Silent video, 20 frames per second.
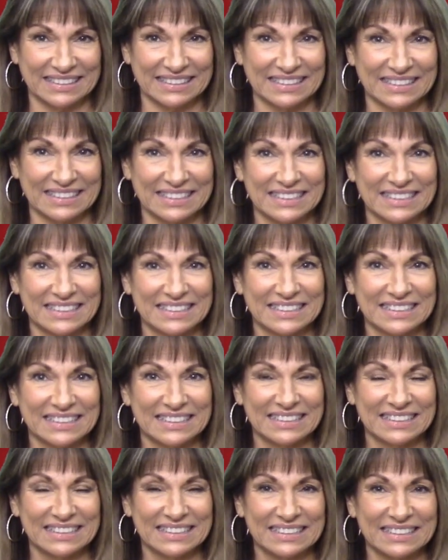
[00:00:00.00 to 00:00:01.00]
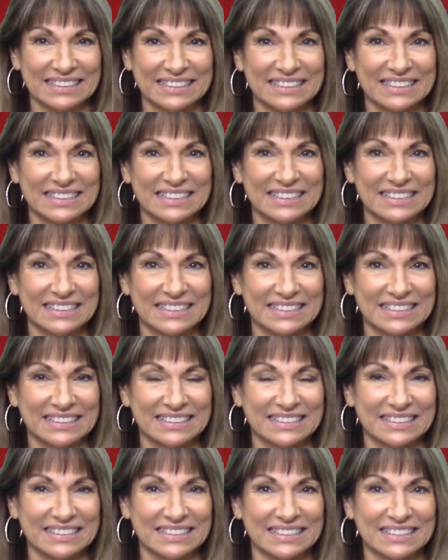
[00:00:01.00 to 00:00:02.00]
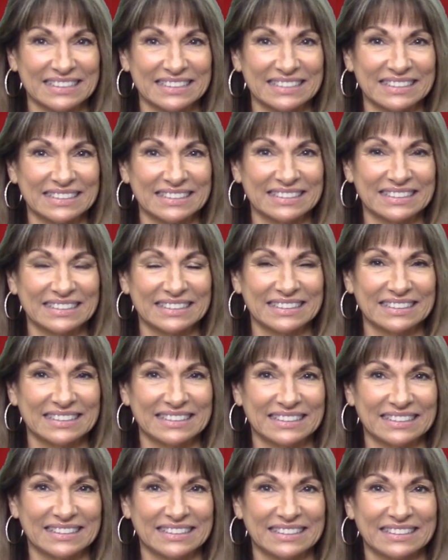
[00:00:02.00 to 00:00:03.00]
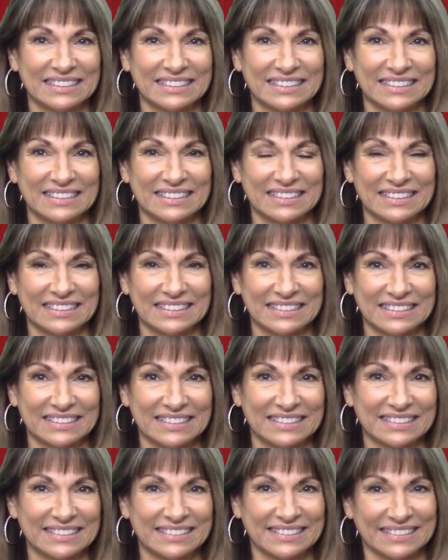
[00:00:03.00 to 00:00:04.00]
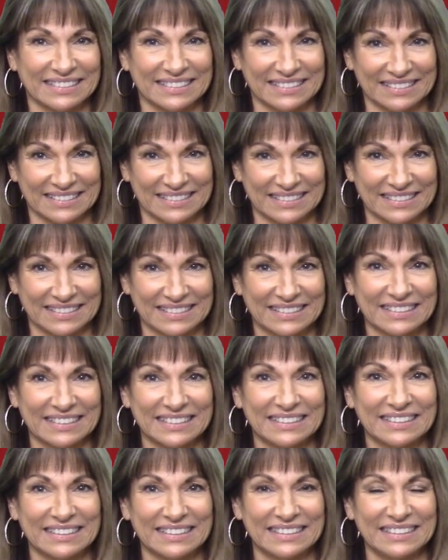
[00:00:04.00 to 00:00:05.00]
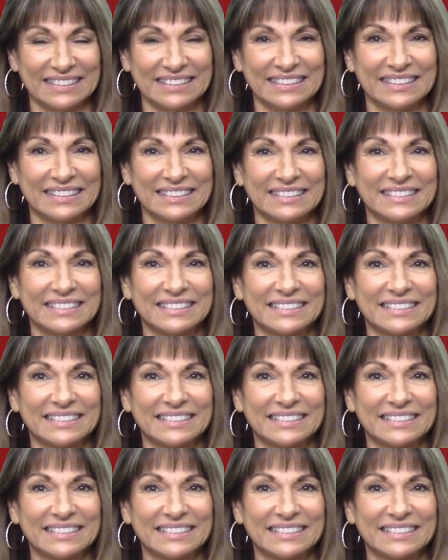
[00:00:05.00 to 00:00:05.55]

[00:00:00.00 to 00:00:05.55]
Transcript: No words are spoken by the person on screen.